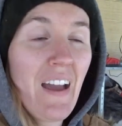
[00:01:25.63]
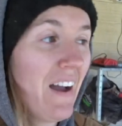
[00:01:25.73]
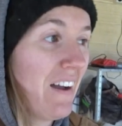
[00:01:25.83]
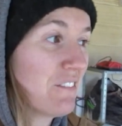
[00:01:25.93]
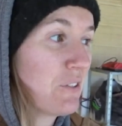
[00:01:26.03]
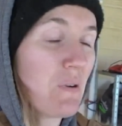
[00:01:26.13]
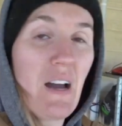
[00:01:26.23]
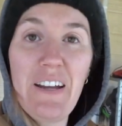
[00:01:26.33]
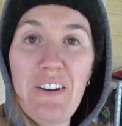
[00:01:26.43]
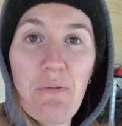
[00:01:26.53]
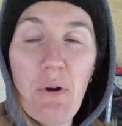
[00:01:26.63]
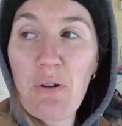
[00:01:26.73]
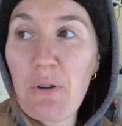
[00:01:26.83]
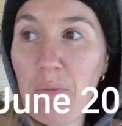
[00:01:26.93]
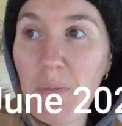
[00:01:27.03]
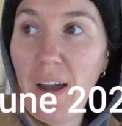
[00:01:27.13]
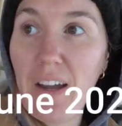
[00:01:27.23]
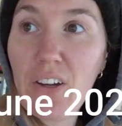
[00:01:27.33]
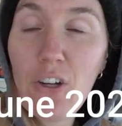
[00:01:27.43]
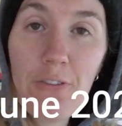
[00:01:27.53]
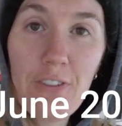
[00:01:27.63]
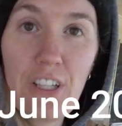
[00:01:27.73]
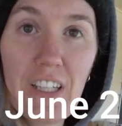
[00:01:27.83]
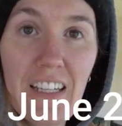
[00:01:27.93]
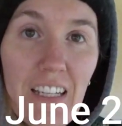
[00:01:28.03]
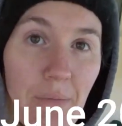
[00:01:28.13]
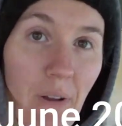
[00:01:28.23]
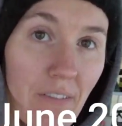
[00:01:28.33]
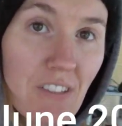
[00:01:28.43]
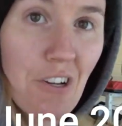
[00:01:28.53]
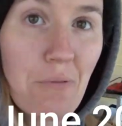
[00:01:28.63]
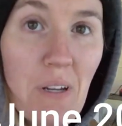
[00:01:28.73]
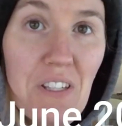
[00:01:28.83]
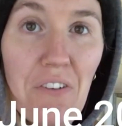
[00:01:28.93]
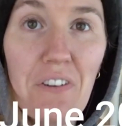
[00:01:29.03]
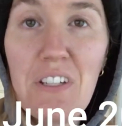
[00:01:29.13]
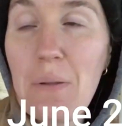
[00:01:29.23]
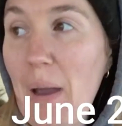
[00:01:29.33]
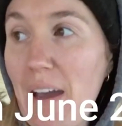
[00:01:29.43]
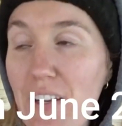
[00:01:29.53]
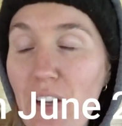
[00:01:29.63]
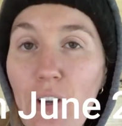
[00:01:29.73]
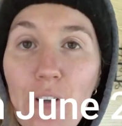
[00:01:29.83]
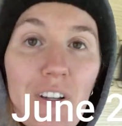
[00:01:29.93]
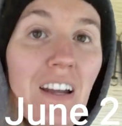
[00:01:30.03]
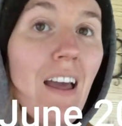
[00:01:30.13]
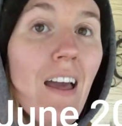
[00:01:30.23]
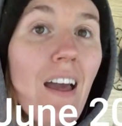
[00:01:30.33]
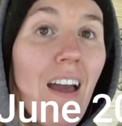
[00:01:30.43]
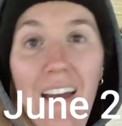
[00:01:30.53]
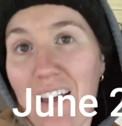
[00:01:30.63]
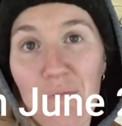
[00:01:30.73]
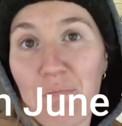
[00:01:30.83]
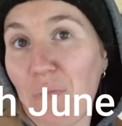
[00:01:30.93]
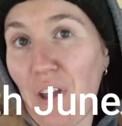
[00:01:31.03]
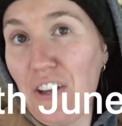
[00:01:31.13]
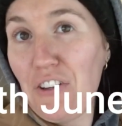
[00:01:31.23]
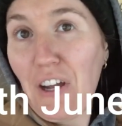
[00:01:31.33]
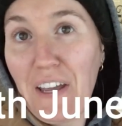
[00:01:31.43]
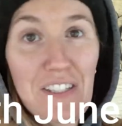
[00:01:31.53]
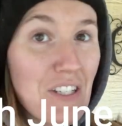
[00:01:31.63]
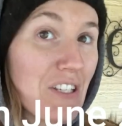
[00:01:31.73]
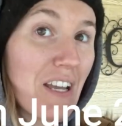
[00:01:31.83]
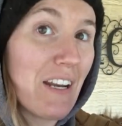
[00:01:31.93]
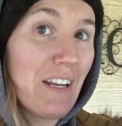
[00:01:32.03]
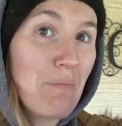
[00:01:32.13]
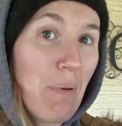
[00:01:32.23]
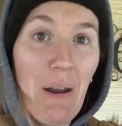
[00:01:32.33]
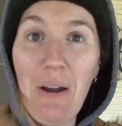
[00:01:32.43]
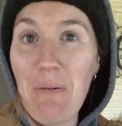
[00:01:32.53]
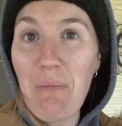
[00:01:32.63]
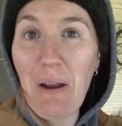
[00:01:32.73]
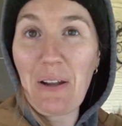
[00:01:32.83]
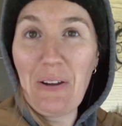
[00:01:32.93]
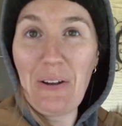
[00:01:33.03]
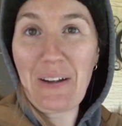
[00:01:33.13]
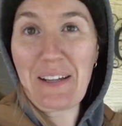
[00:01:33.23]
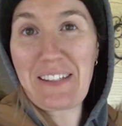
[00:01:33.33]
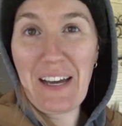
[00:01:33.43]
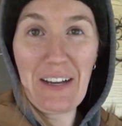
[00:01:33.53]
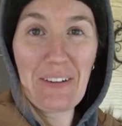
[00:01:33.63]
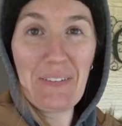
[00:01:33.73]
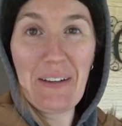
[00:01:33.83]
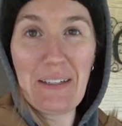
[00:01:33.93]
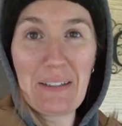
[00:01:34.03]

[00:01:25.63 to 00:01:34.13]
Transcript: Hi everyone, welcome back. Hopefully you can hear me. I've tucked myself under the patio and you guys are just getting better and better looks, aren't we?